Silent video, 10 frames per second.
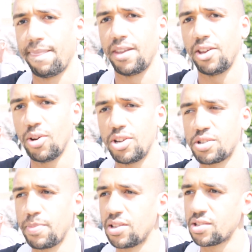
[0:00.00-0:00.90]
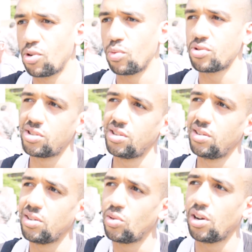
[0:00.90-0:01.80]
You know, this Spence. Well, we'll
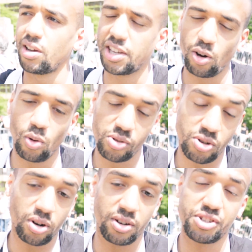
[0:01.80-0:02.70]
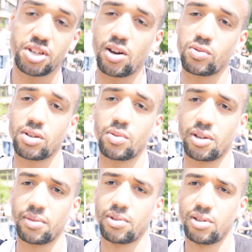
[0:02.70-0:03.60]
see. You know, like Kell looks good on the scales,
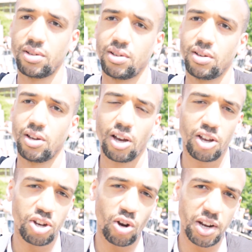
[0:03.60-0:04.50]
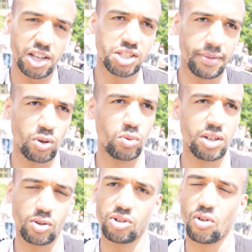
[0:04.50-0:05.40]
don't he? And you know, in
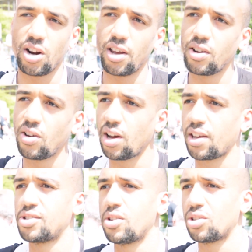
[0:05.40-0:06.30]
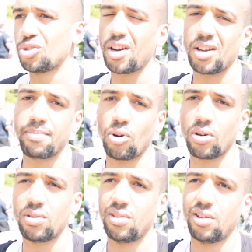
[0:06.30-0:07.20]
interviews, he looks all right, you know, like he's not drained,
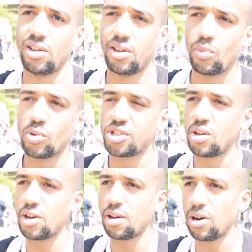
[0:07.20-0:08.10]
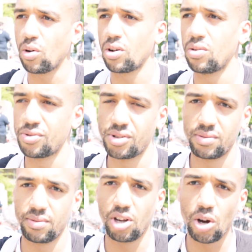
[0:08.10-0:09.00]
but we'll see when the bell
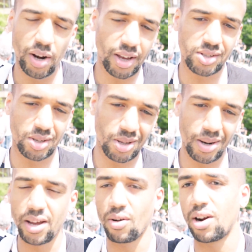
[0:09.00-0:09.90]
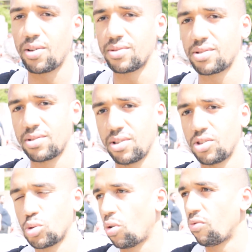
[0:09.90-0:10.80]
goes. You know, when it gets to the later rounds,
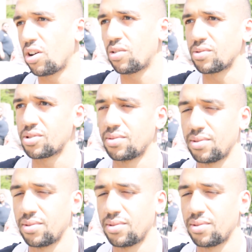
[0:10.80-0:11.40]
12 rounds.